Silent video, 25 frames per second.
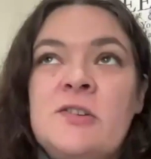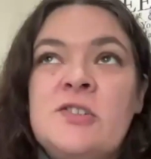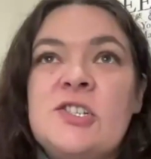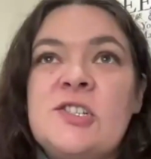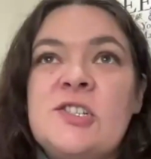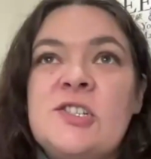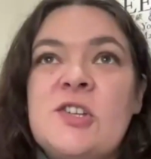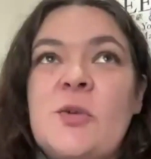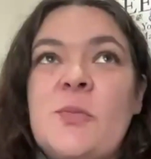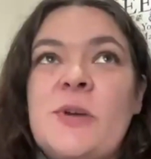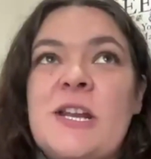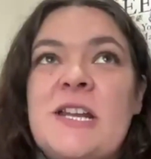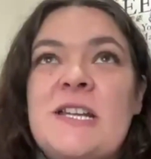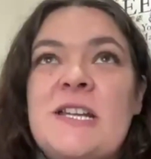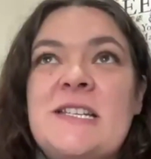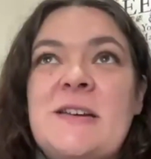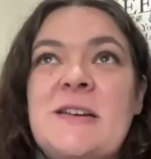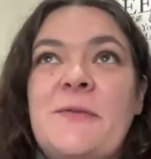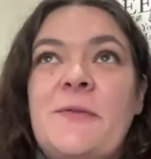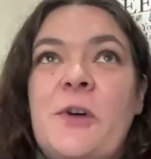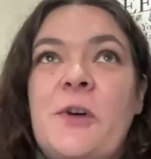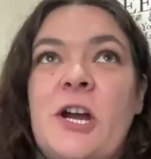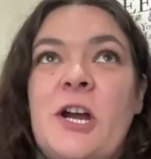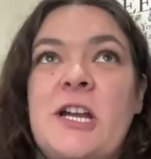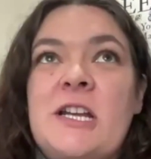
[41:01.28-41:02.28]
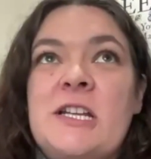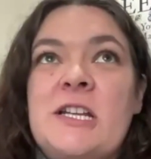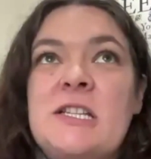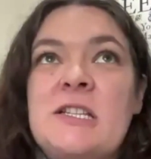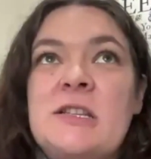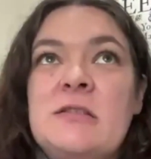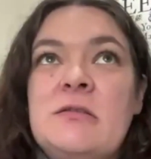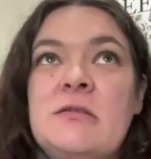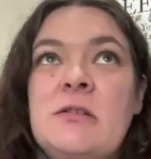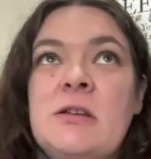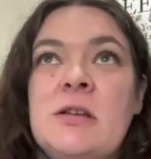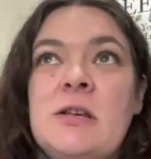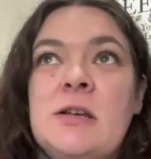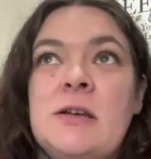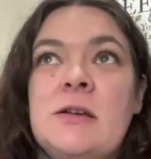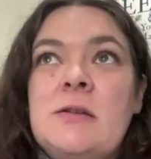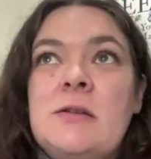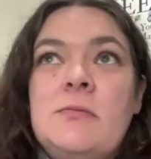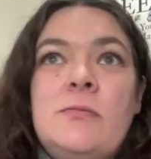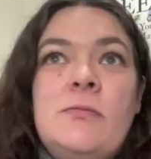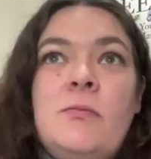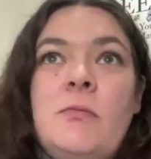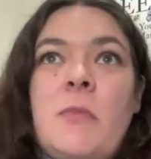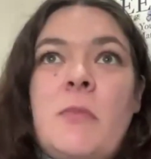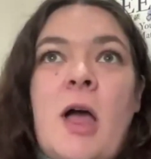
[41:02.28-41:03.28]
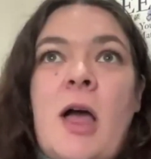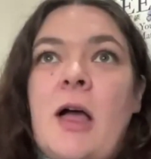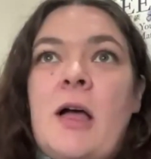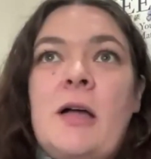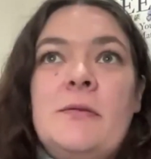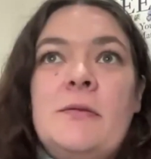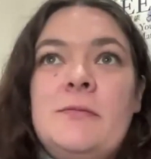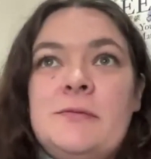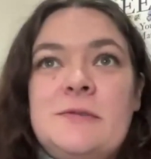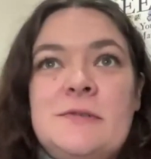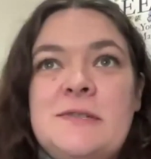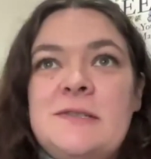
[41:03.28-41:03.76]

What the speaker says: just so many uh